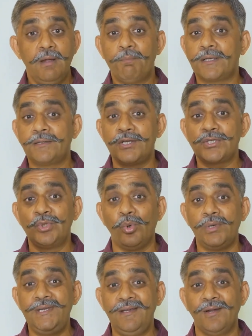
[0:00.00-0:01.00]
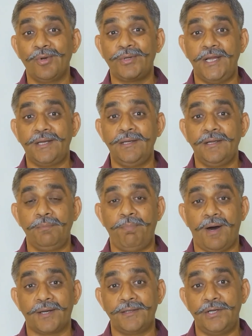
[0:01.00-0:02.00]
but there is no legal or technical bar